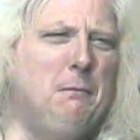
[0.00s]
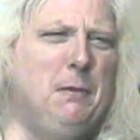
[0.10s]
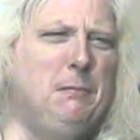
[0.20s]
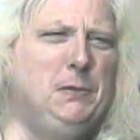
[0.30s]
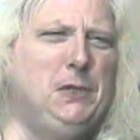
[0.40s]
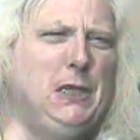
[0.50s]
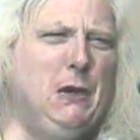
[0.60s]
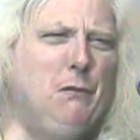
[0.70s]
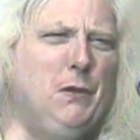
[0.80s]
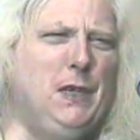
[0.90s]
But
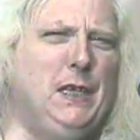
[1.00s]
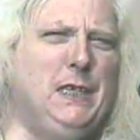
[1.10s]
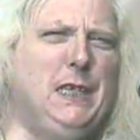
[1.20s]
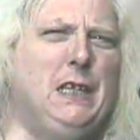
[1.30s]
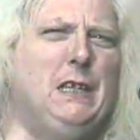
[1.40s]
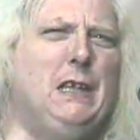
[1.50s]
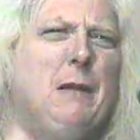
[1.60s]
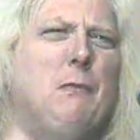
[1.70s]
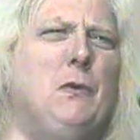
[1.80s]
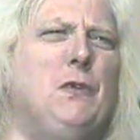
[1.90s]
Michele really needed a
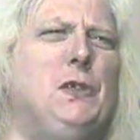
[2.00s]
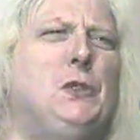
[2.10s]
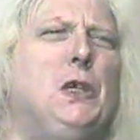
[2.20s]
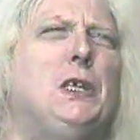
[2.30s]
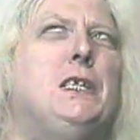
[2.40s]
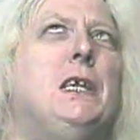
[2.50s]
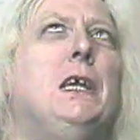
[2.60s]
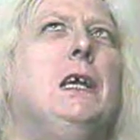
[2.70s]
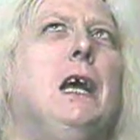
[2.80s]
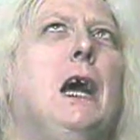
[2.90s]
lot more than just
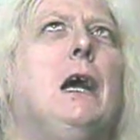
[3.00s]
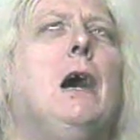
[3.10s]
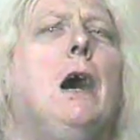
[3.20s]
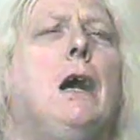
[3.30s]
a,